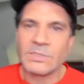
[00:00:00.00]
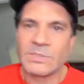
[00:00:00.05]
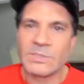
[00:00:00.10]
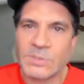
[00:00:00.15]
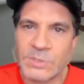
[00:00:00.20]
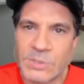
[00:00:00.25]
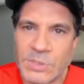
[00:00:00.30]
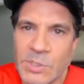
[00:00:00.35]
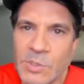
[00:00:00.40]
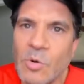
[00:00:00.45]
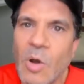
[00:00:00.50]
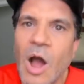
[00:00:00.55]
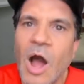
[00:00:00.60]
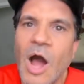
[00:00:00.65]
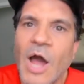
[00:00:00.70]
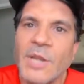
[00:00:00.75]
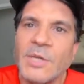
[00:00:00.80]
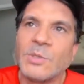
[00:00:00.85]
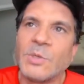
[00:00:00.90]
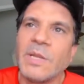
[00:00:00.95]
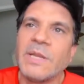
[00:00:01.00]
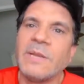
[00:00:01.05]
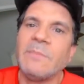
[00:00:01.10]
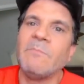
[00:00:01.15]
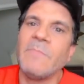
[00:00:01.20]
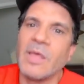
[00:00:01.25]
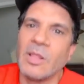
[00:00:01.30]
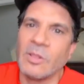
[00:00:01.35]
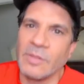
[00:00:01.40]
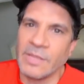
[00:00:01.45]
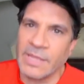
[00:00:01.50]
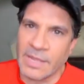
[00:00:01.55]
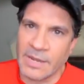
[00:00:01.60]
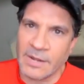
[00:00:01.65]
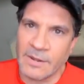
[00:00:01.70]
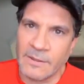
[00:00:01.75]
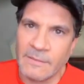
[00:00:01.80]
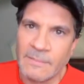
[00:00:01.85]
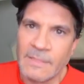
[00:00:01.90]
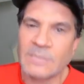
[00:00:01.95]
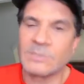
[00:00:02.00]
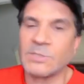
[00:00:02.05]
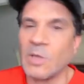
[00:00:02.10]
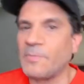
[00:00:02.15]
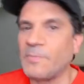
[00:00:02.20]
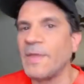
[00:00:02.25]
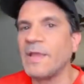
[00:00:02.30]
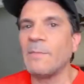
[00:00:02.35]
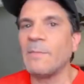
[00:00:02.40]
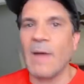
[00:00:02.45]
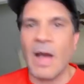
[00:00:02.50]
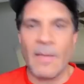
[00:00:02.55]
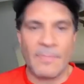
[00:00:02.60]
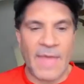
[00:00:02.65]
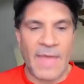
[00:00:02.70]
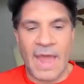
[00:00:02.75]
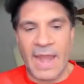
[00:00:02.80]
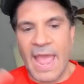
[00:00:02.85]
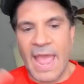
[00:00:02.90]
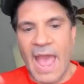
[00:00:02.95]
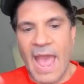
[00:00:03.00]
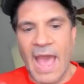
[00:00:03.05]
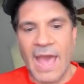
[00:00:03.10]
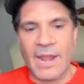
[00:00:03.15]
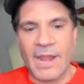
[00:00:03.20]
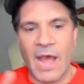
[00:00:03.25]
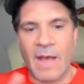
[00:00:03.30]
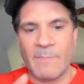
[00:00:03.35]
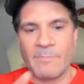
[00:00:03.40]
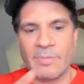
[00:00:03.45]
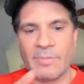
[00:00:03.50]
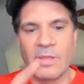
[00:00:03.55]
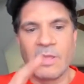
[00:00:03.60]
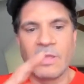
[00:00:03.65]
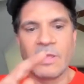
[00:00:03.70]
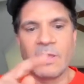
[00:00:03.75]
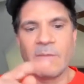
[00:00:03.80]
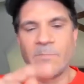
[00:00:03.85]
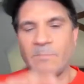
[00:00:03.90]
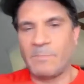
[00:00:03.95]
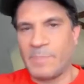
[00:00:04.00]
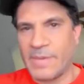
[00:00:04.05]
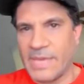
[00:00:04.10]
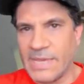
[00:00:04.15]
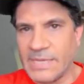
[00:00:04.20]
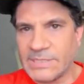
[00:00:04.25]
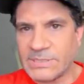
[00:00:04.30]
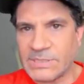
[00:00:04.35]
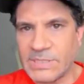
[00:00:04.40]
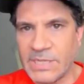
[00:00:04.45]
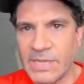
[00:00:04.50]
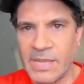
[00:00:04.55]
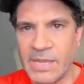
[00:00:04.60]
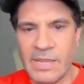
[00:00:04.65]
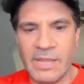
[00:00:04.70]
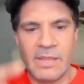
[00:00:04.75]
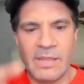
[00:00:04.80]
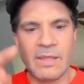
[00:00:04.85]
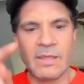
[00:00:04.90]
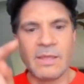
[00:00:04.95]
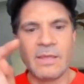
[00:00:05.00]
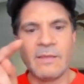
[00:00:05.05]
200 million. Okay. So think about that. Add up PC,